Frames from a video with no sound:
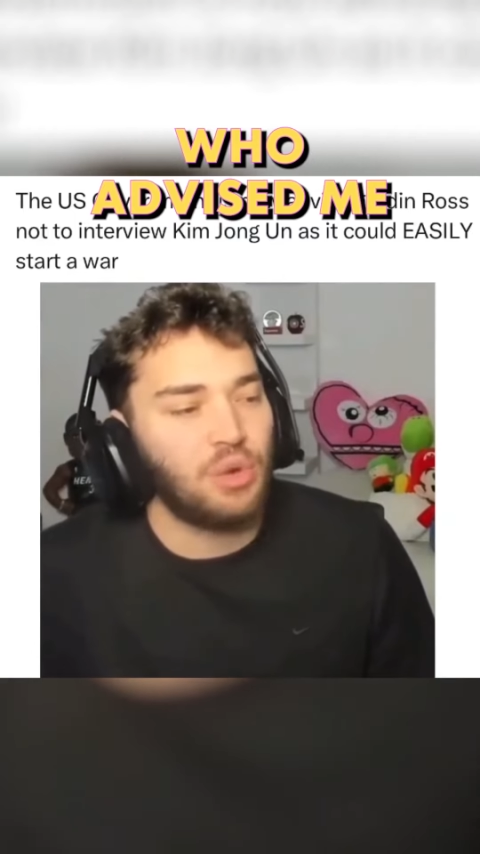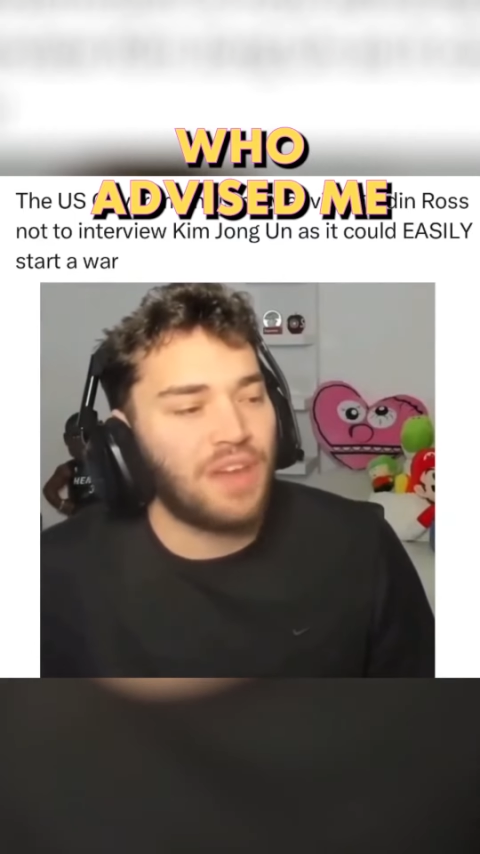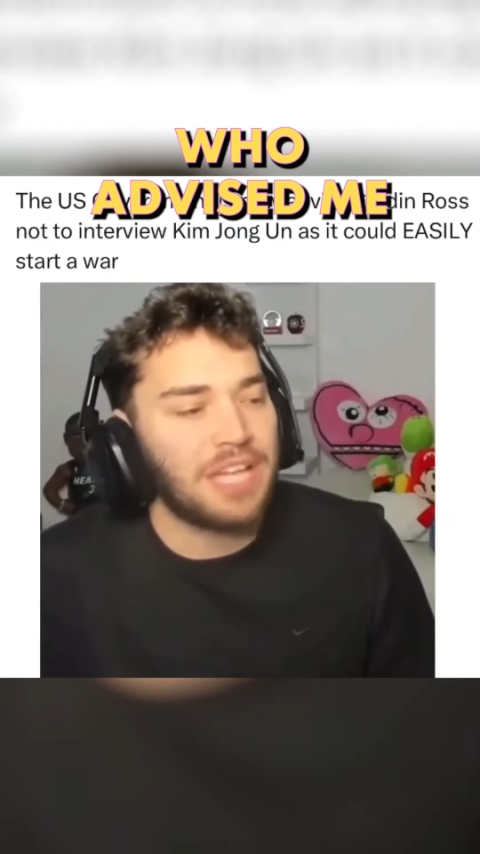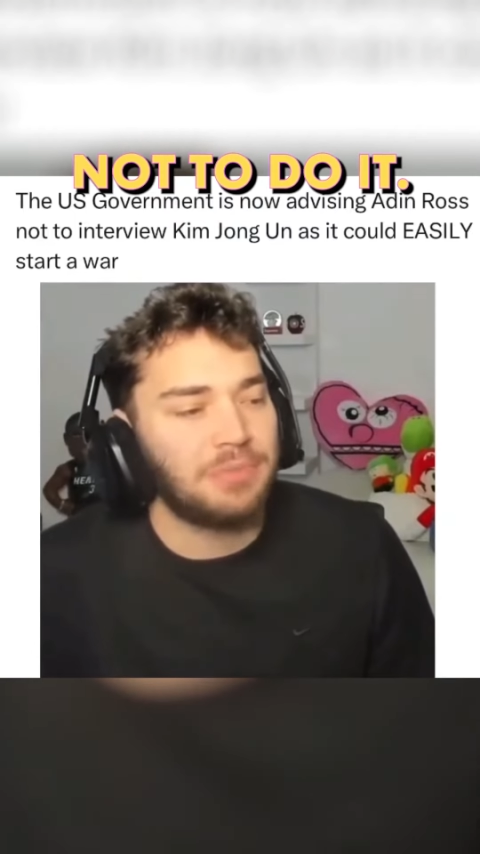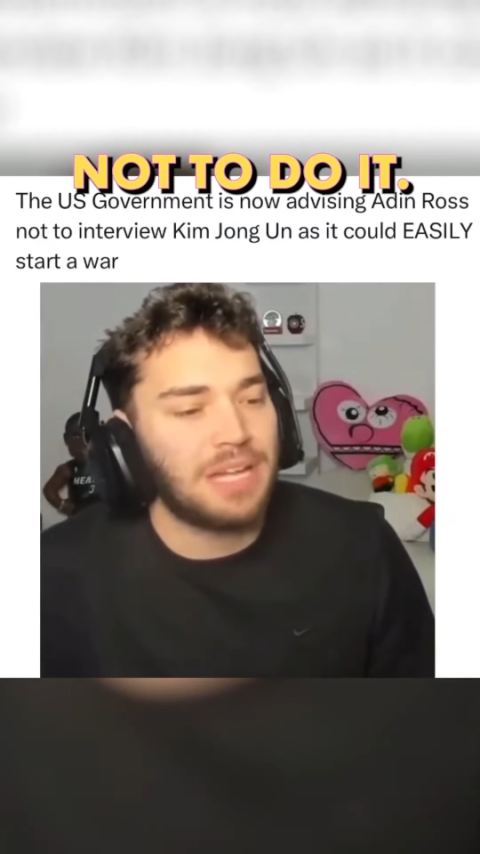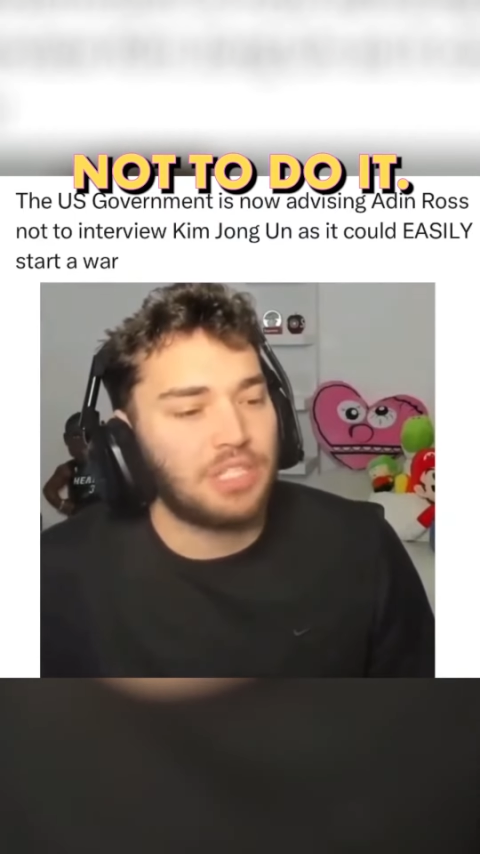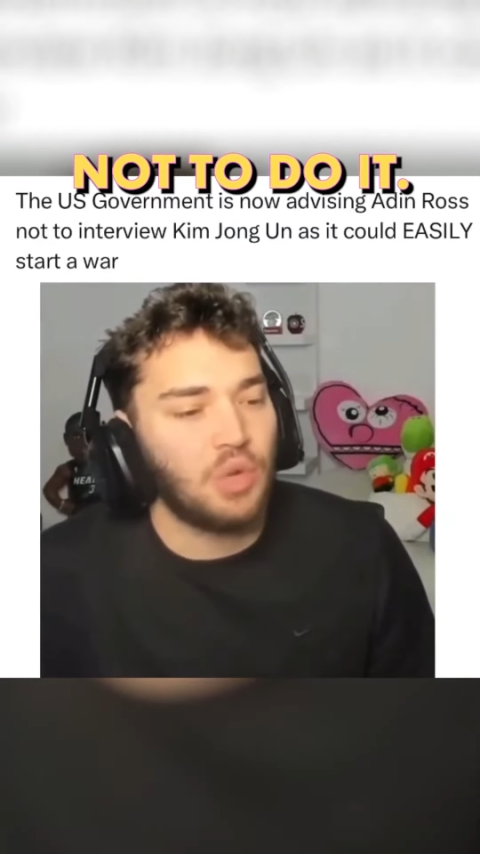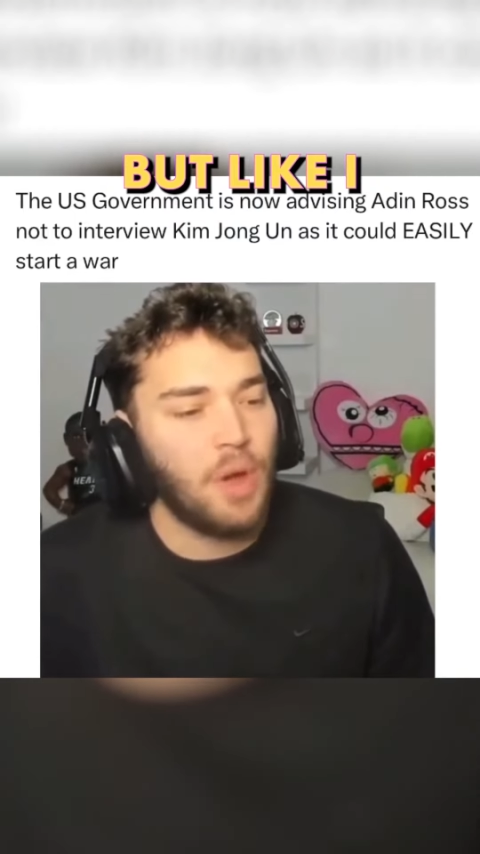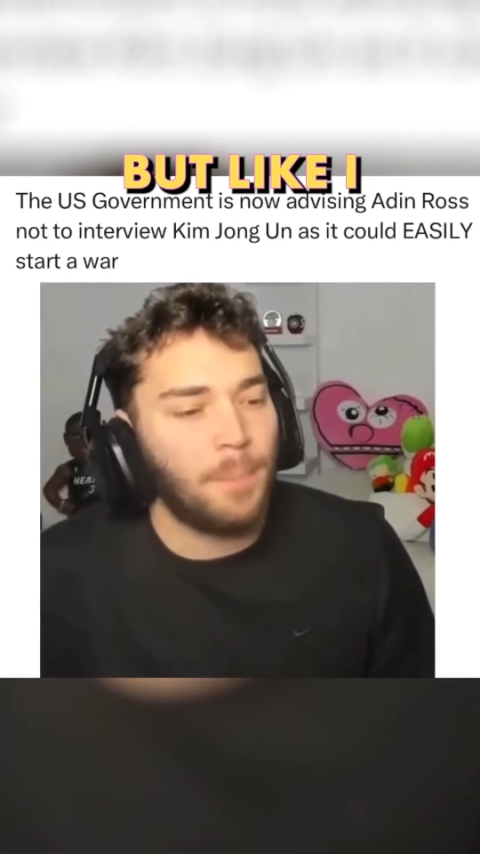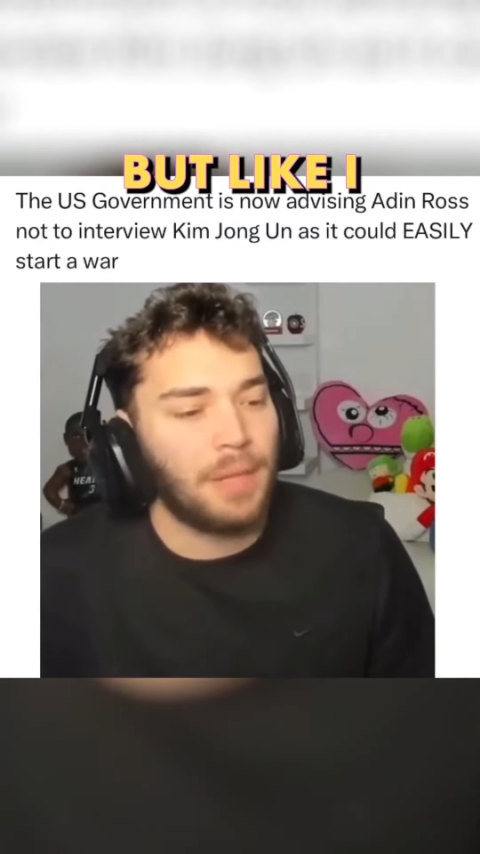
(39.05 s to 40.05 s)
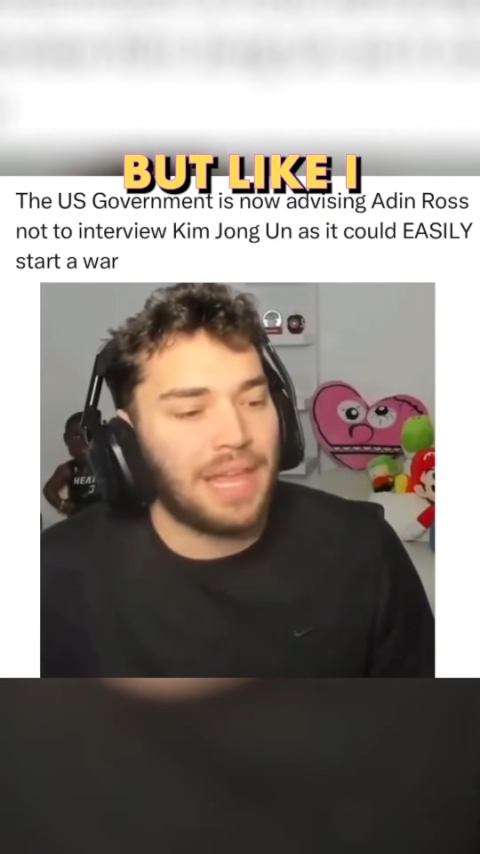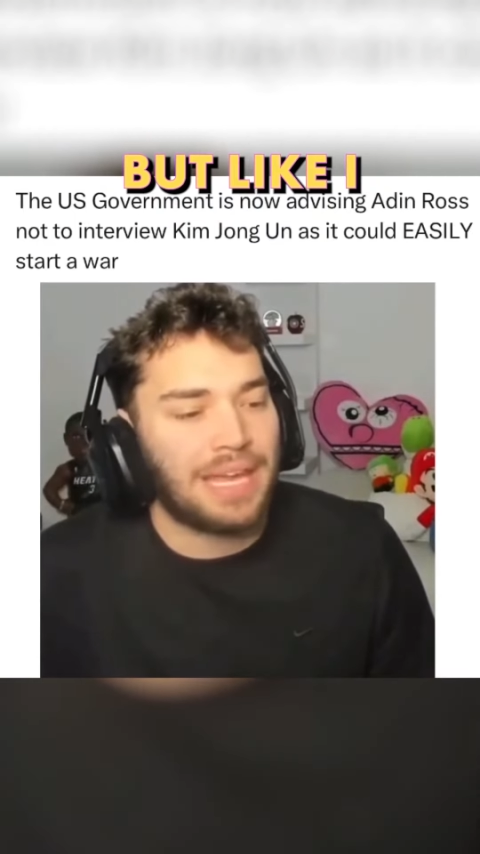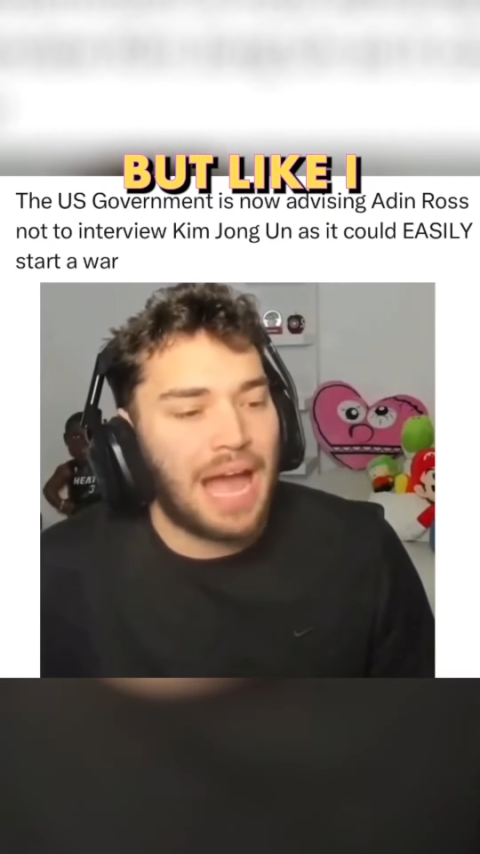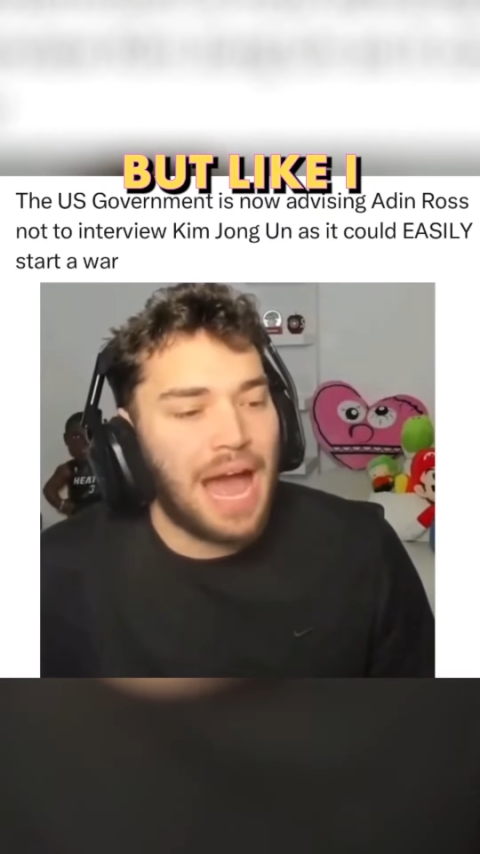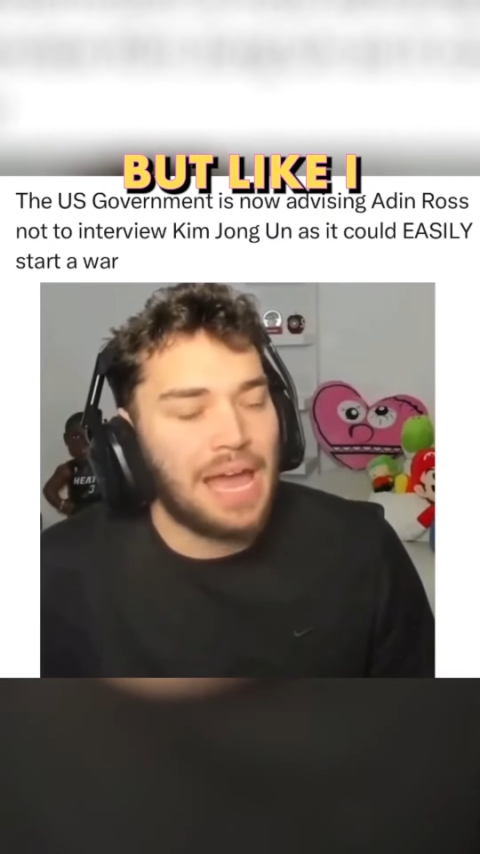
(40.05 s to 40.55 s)
advised me not to do it, but
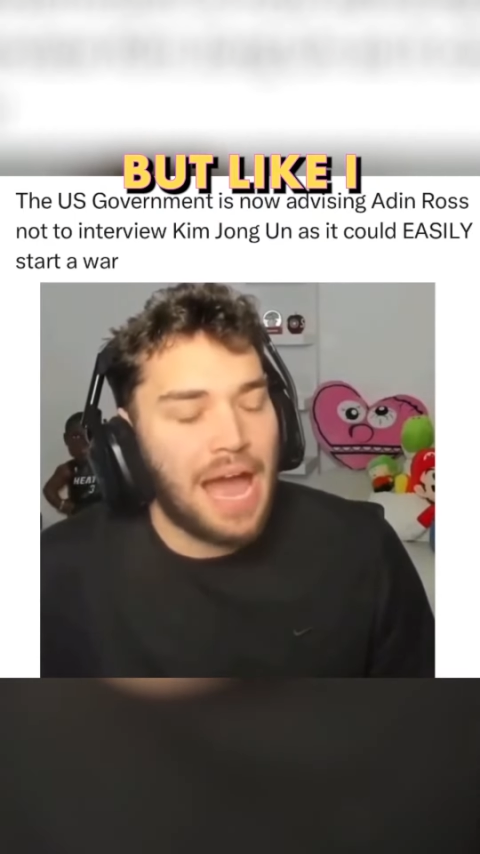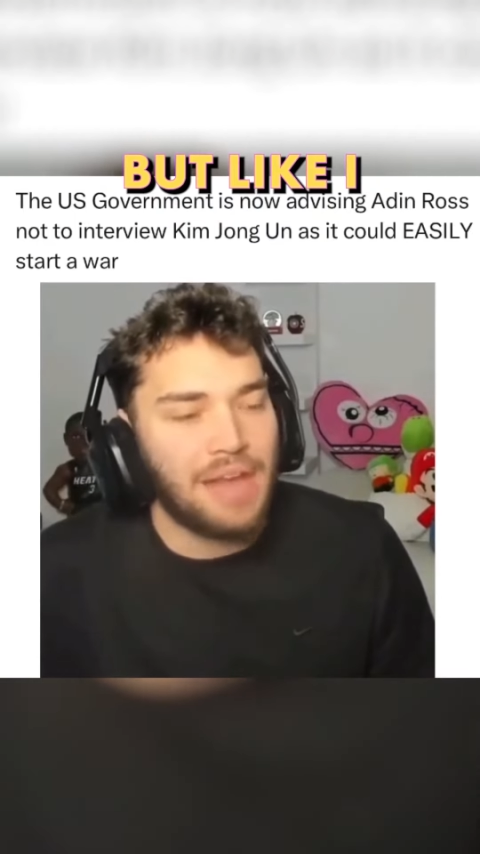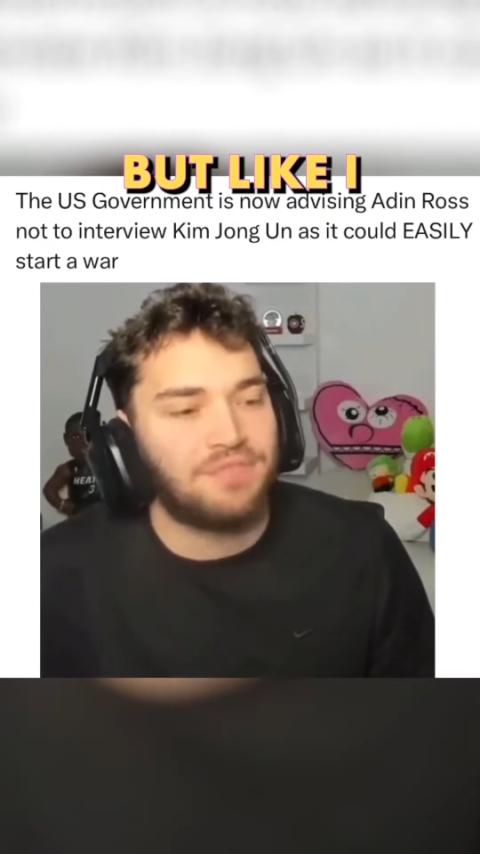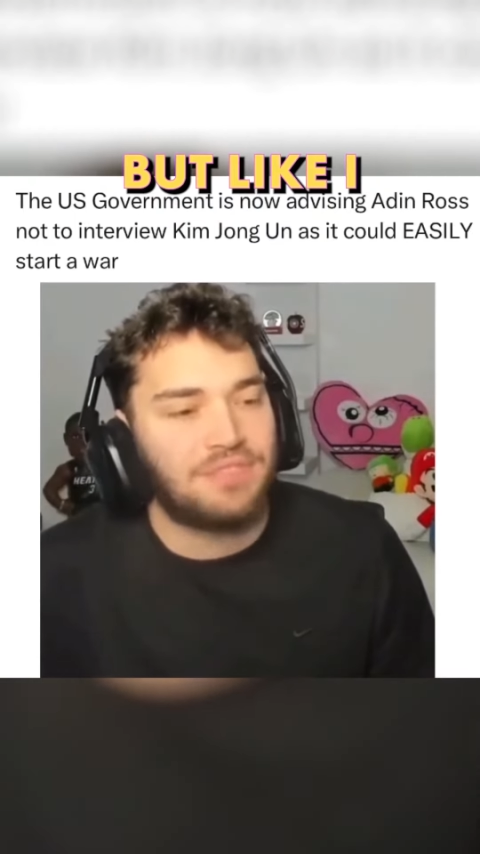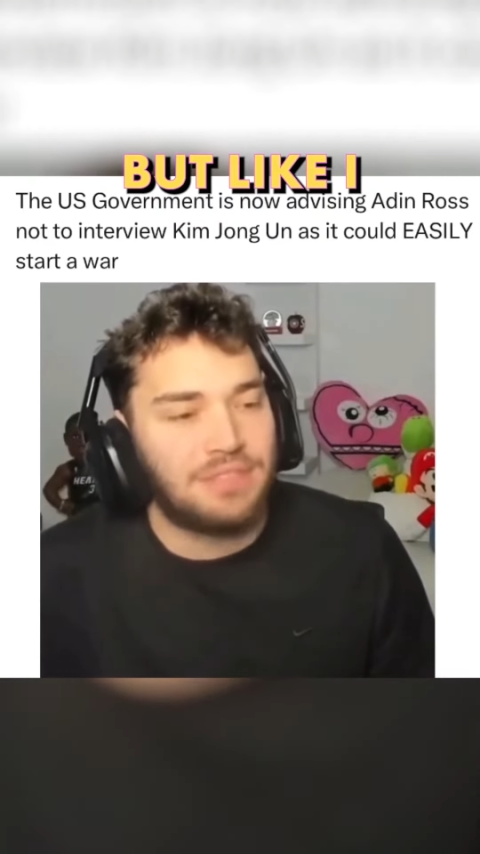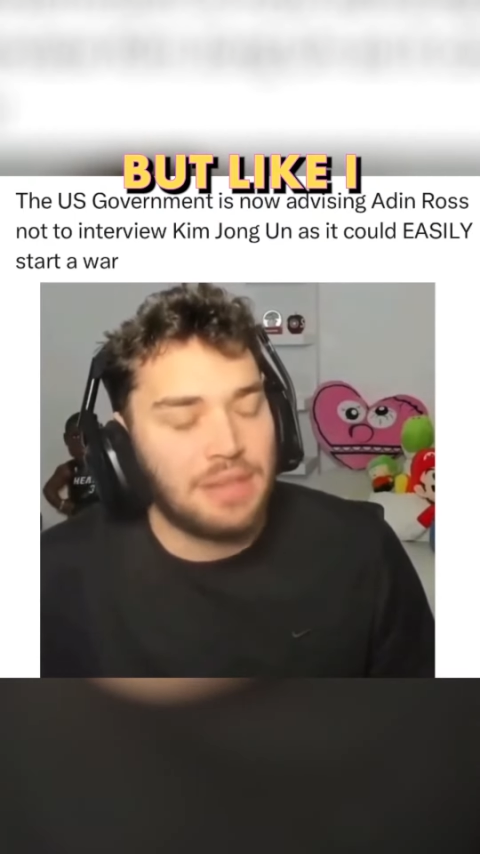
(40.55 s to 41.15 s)
like I,